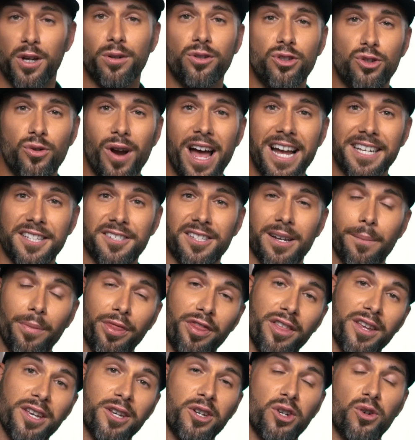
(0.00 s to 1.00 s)
you tried
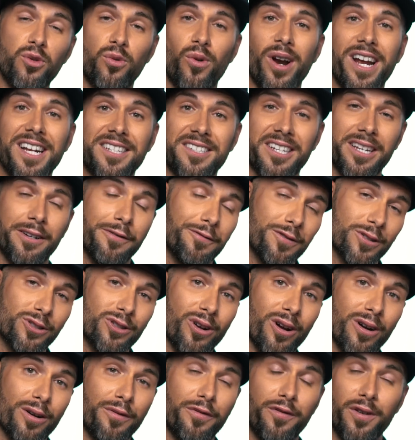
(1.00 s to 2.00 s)
something crazy in
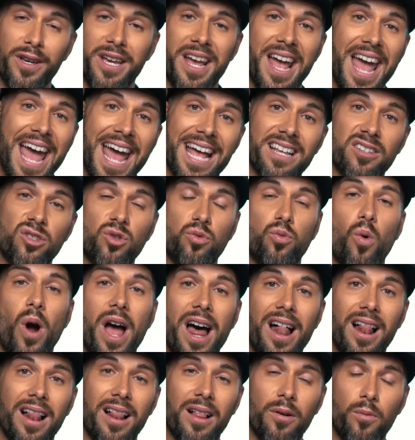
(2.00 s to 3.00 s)
photography as
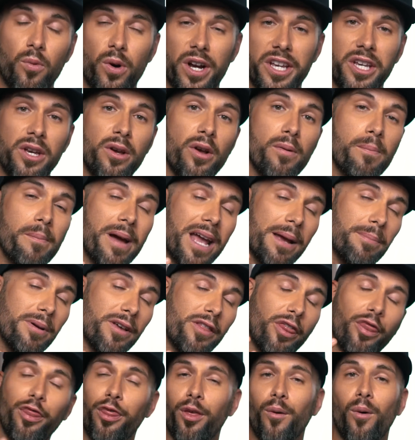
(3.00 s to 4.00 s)
well, where you
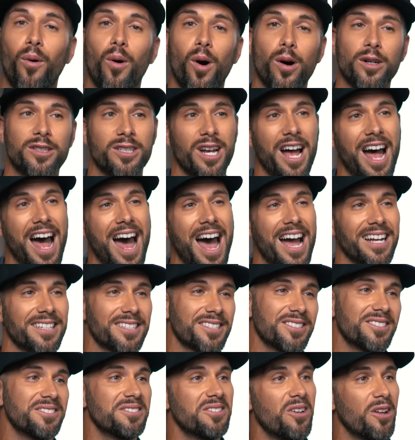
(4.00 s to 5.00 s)
maybe thought,
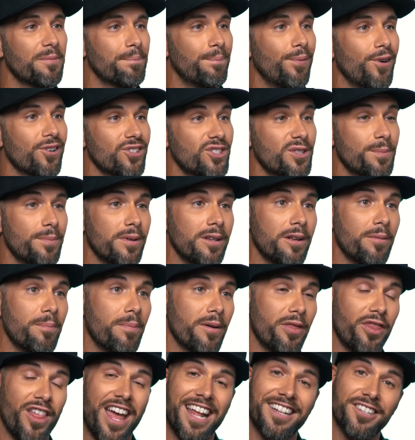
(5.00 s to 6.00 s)
it's not possible,
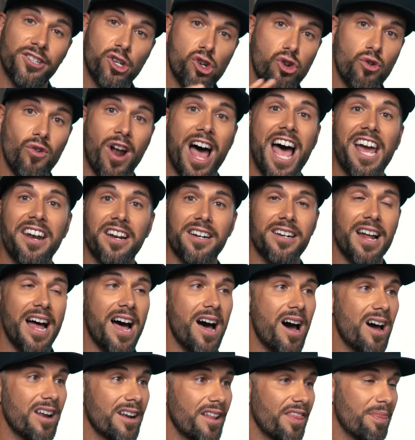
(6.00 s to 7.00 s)
but then tried it
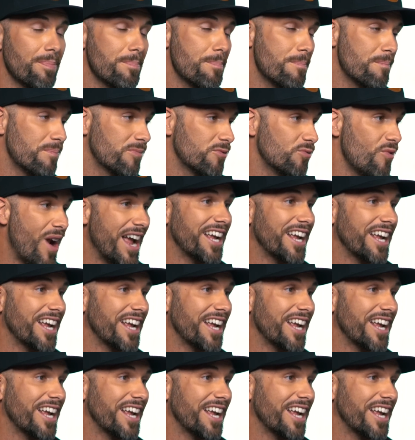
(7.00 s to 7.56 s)
out and